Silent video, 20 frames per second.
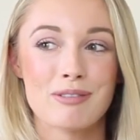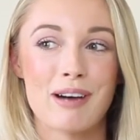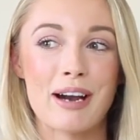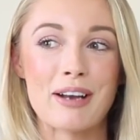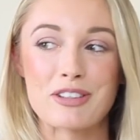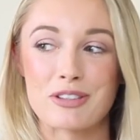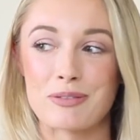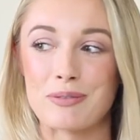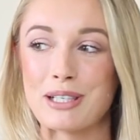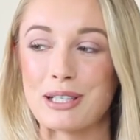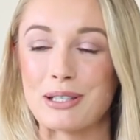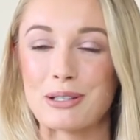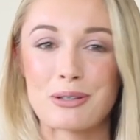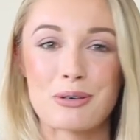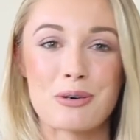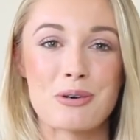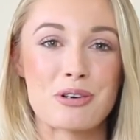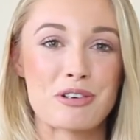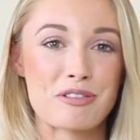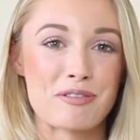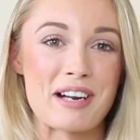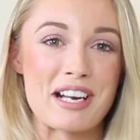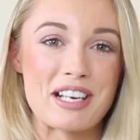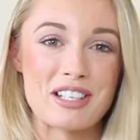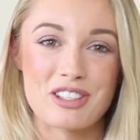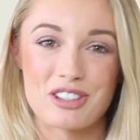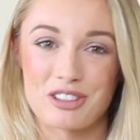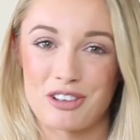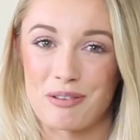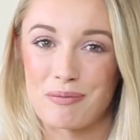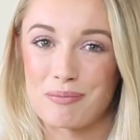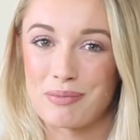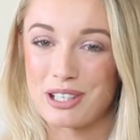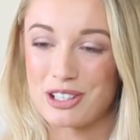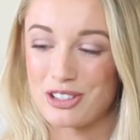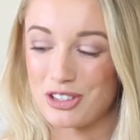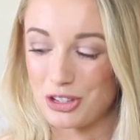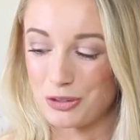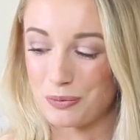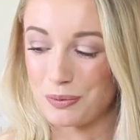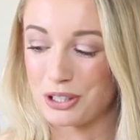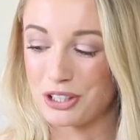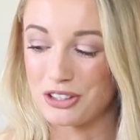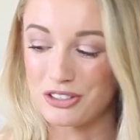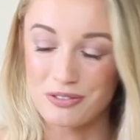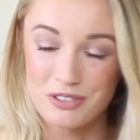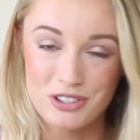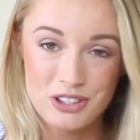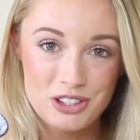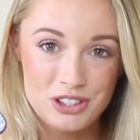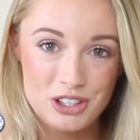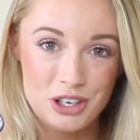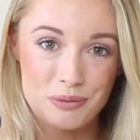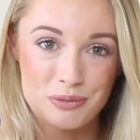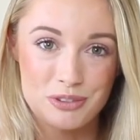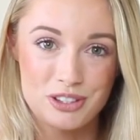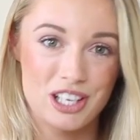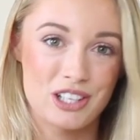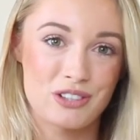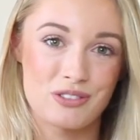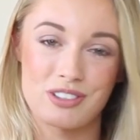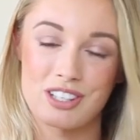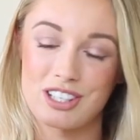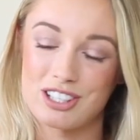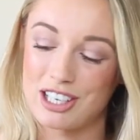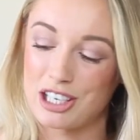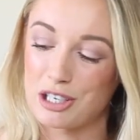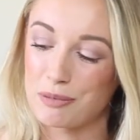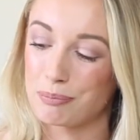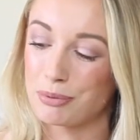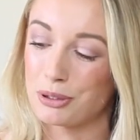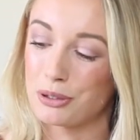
randomly in the corner of my Instagram pictures because I'm just so obsessed with this like